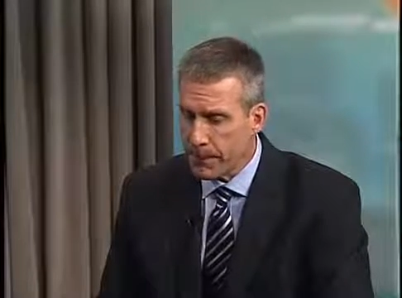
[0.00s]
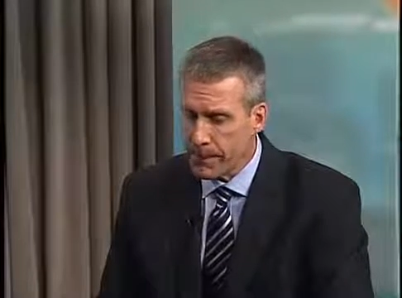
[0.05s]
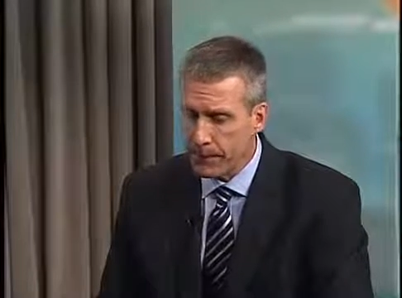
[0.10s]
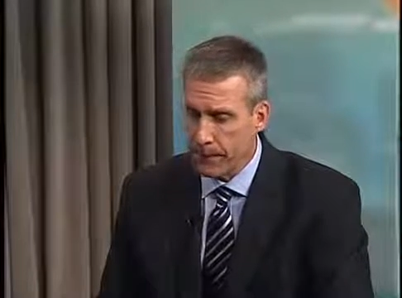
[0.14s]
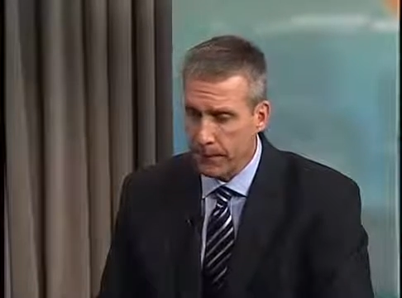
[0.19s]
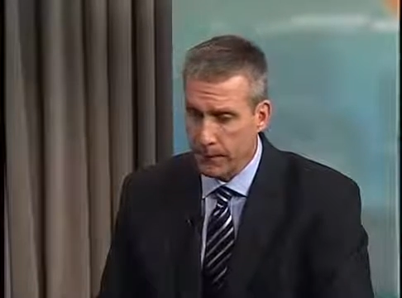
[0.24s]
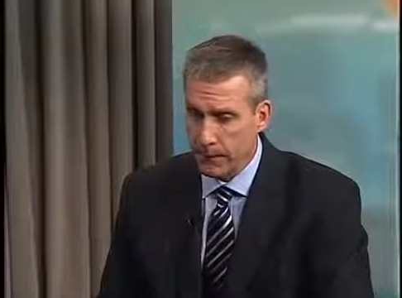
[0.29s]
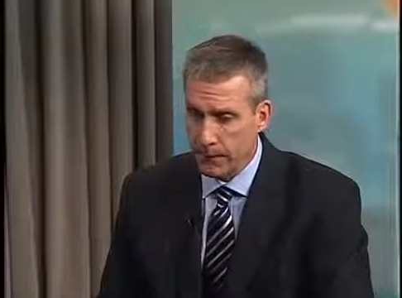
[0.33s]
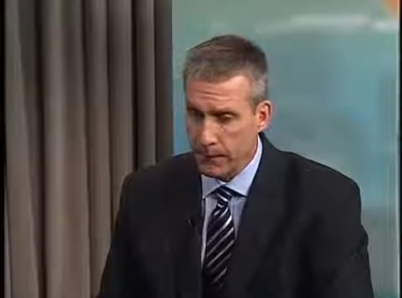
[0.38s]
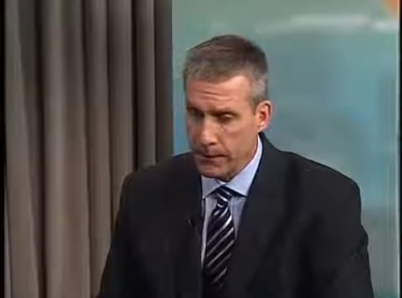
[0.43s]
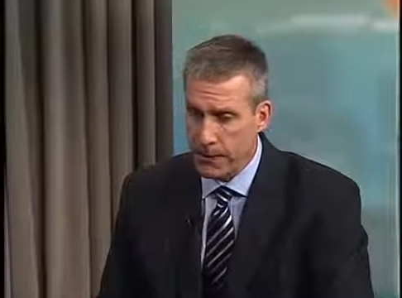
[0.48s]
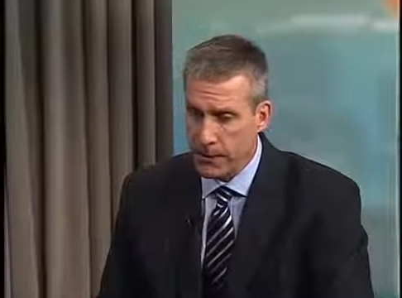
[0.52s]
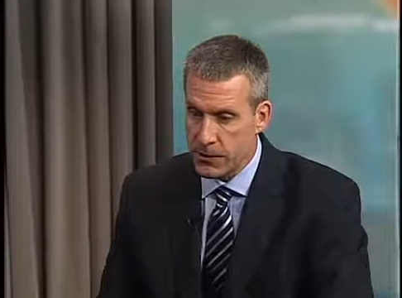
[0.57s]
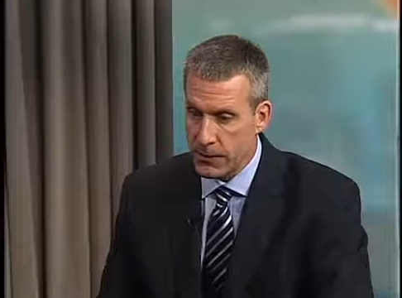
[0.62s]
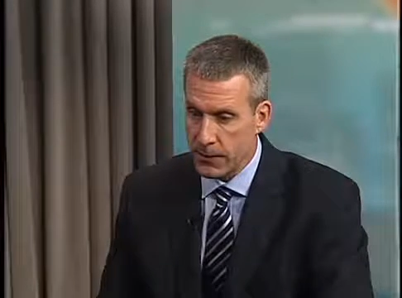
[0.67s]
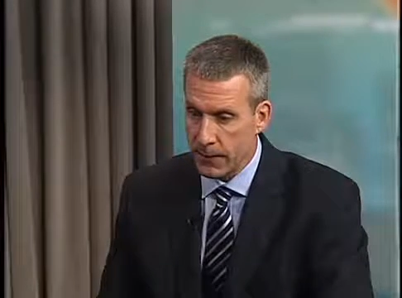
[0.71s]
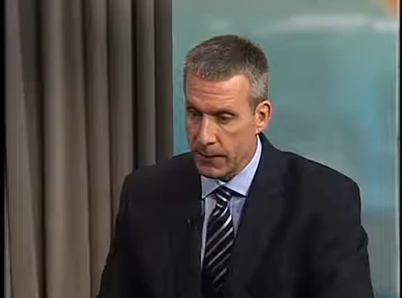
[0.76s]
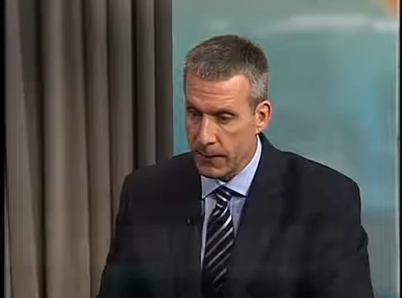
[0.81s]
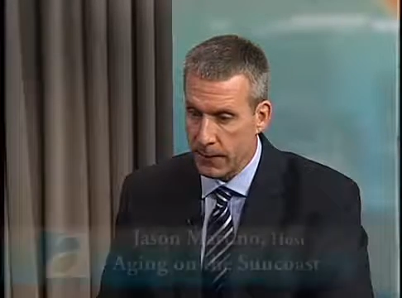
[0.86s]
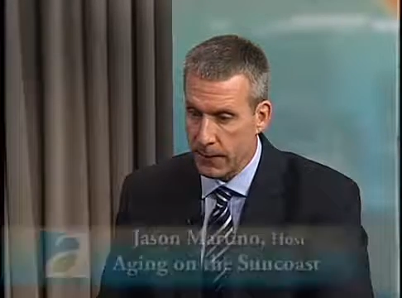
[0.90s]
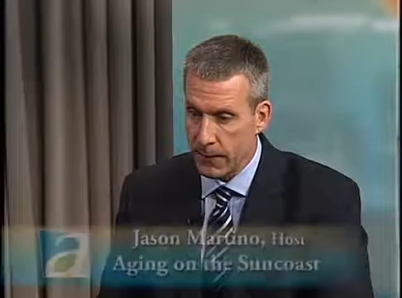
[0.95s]
pieces of
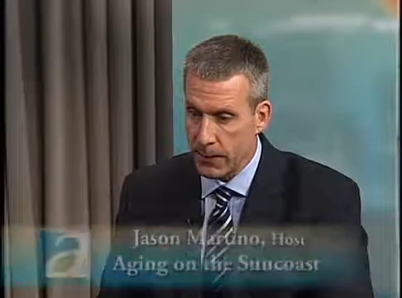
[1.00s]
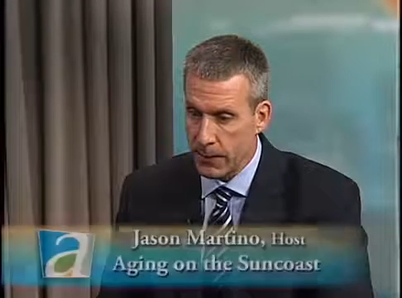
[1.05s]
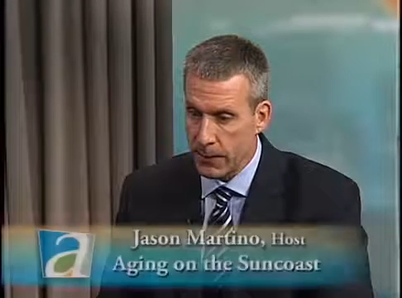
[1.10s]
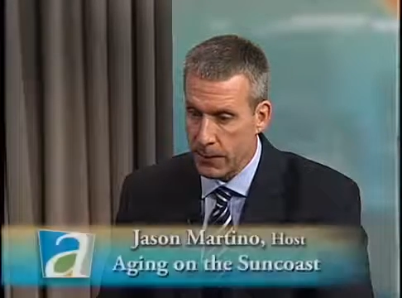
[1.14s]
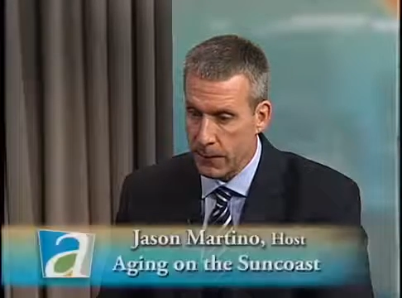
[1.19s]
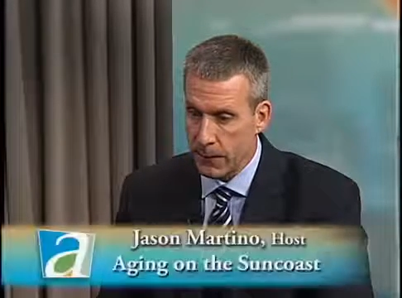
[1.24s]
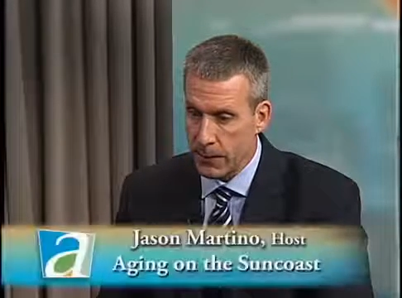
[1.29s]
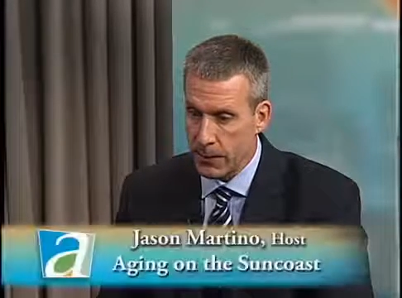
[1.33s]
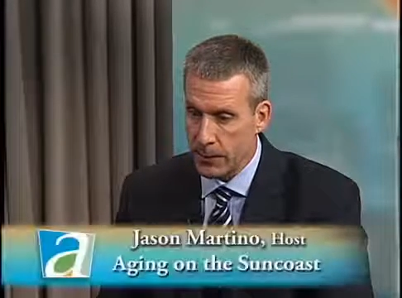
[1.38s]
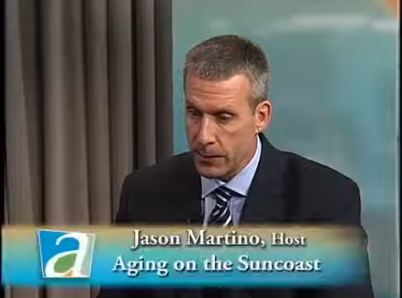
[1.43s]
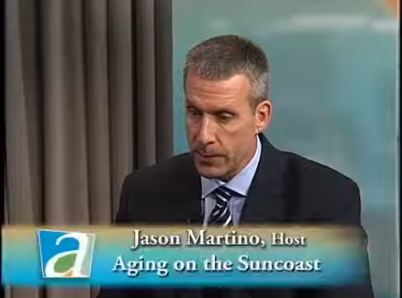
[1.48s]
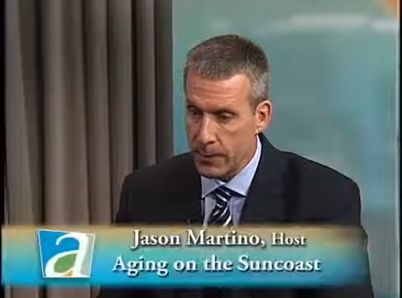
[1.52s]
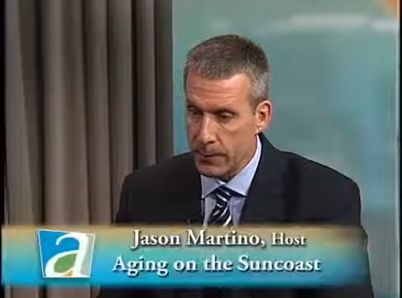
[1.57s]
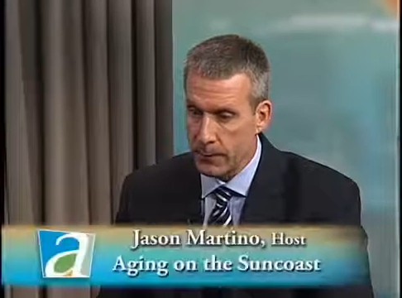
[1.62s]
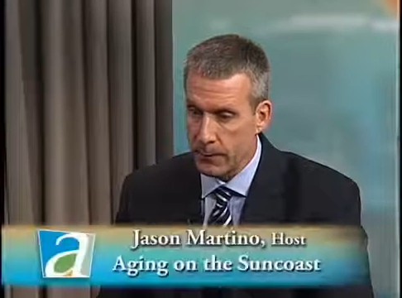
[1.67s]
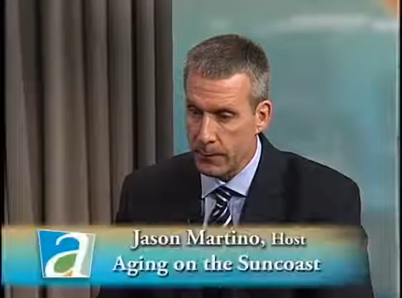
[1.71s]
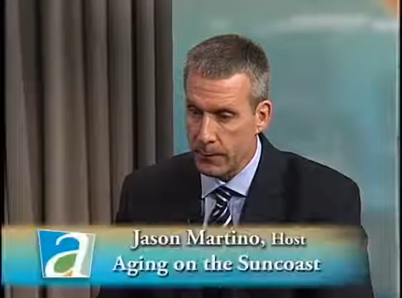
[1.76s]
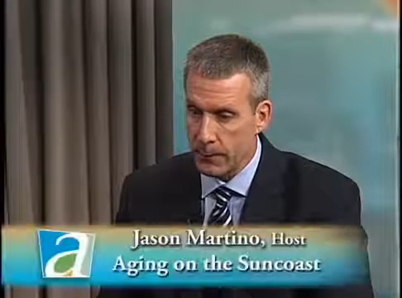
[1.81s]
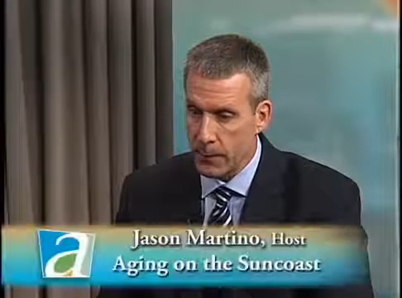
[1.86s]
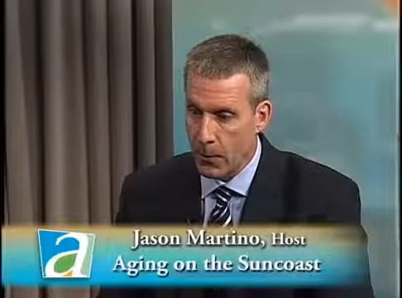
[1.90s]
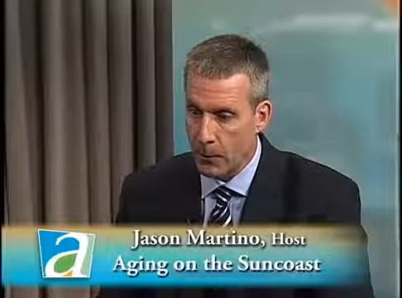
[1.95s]
aging that we try
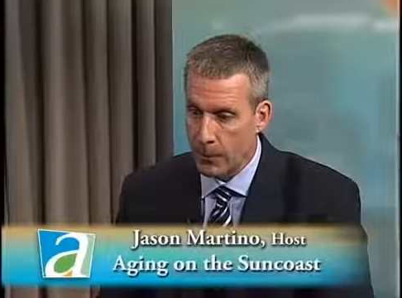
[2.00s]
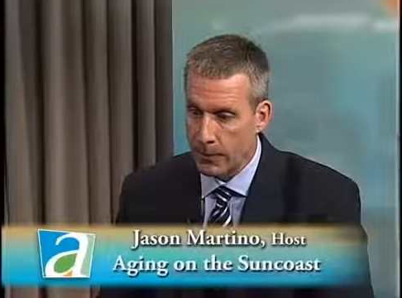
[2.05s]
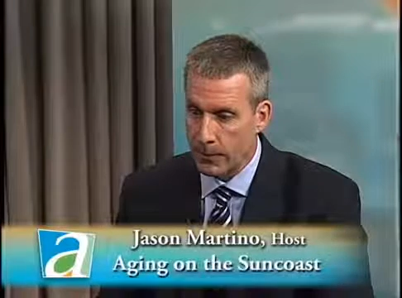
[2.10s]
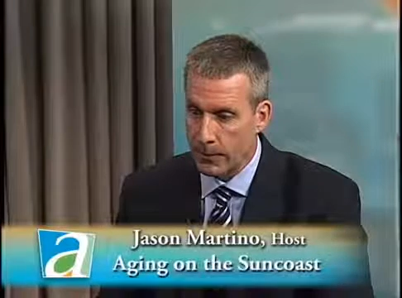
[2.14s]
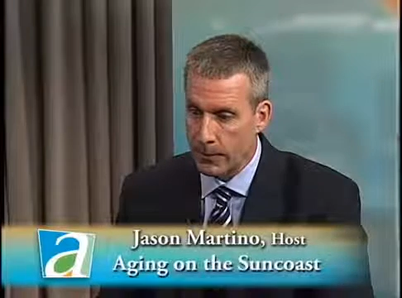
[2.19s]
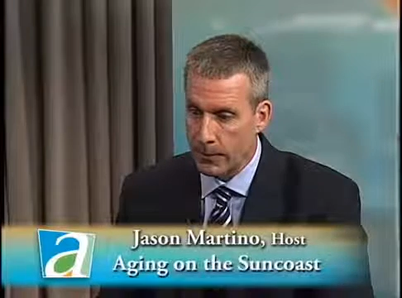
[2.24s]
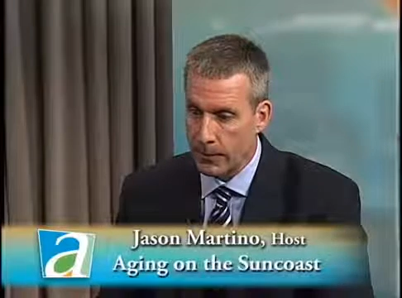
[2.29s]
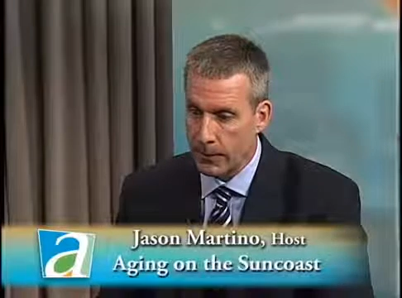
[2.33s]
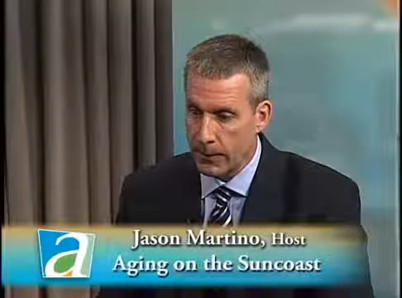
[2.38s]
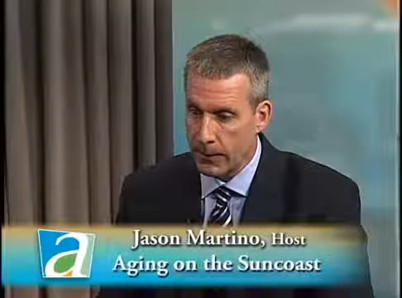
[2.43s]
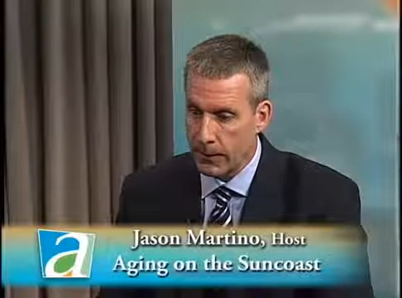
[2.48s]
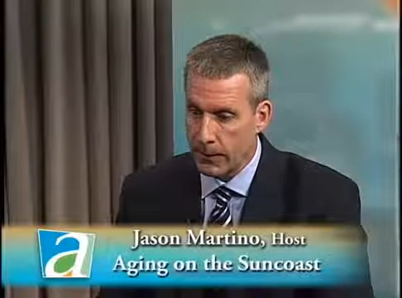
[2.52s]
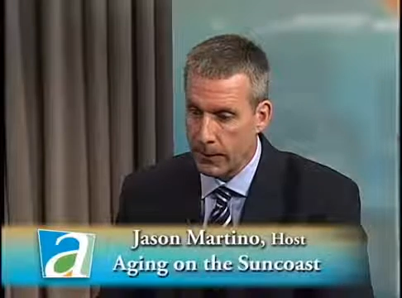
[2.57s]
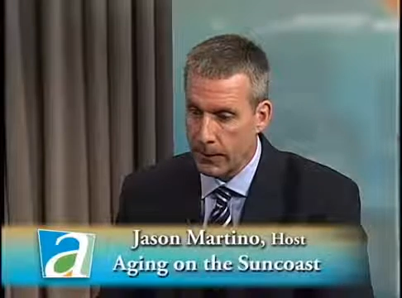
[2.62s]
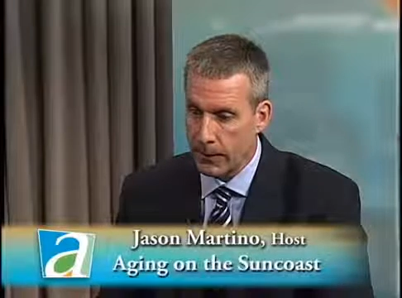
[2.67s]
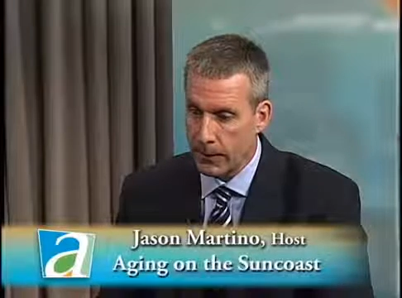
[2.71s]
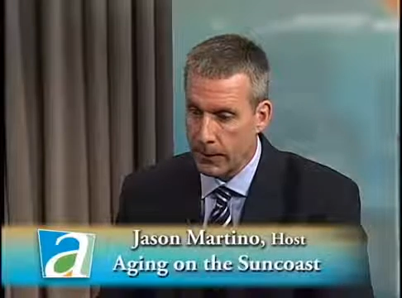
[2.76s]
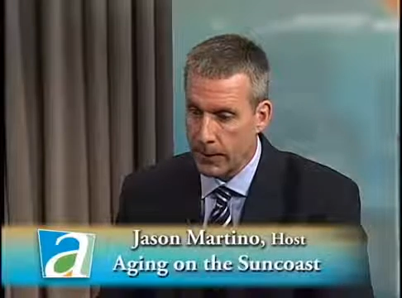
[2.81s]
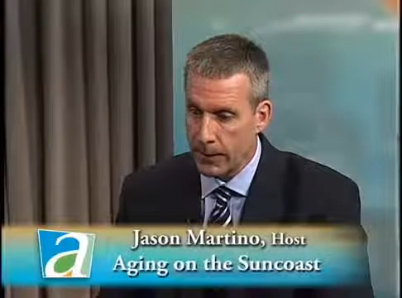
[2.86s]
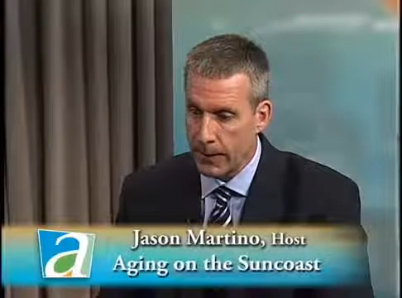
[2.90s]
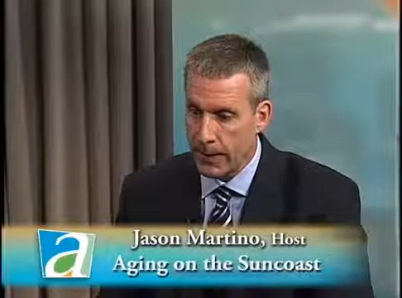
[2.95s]
to promote is
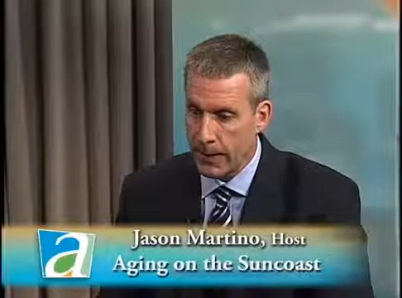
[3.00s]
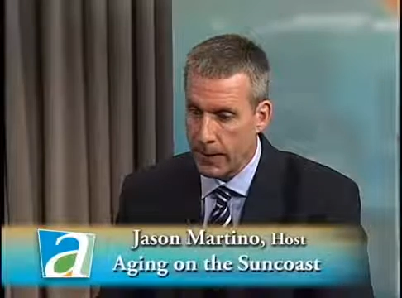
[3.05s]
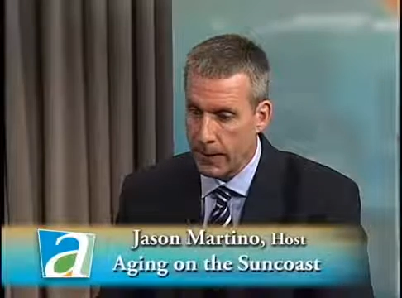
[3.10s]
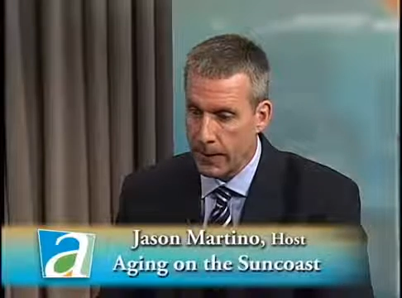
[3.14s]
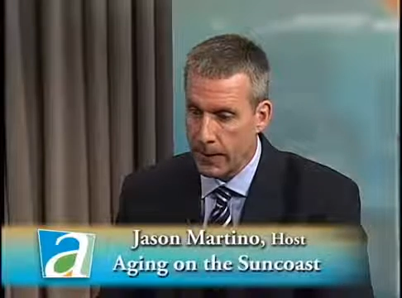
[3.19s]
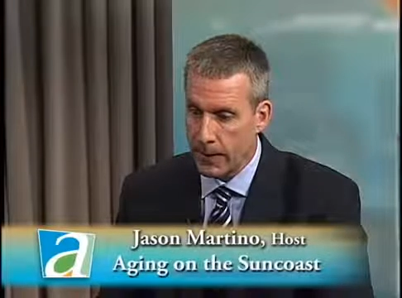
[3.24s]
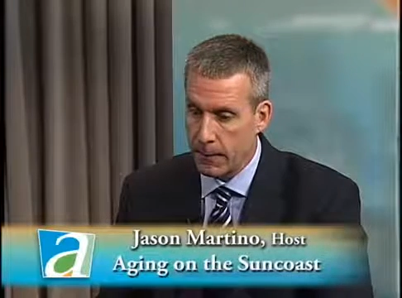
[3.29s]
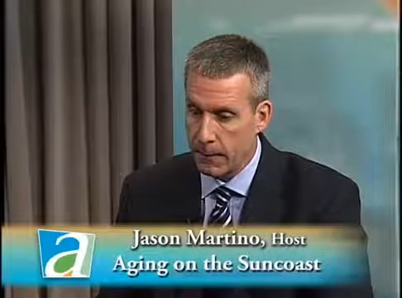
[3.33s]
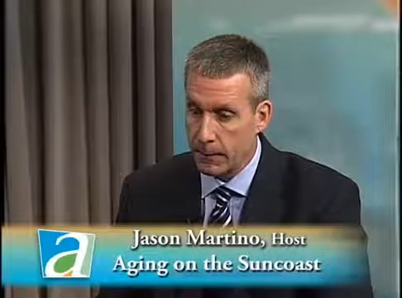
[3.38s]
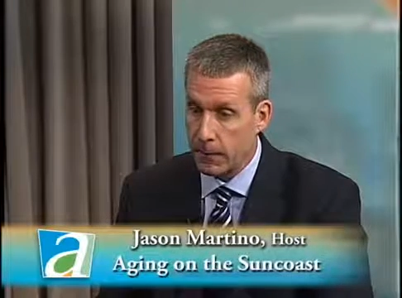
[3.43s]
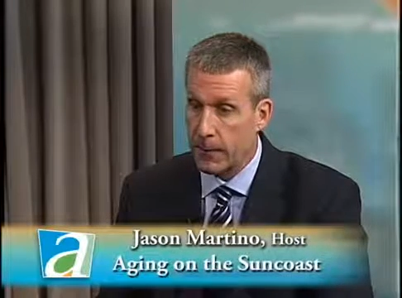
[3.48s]
taking a look at